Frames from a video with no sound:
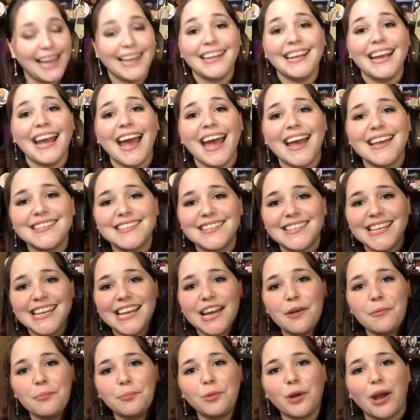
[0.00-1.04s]
it has the
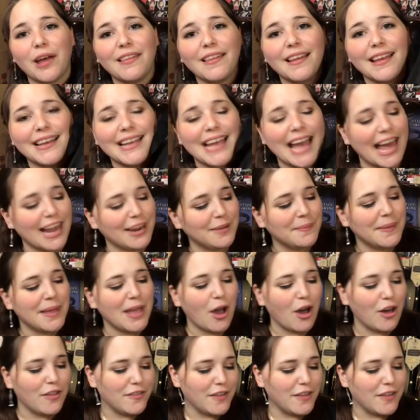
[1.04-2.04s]
Umbrella Academy on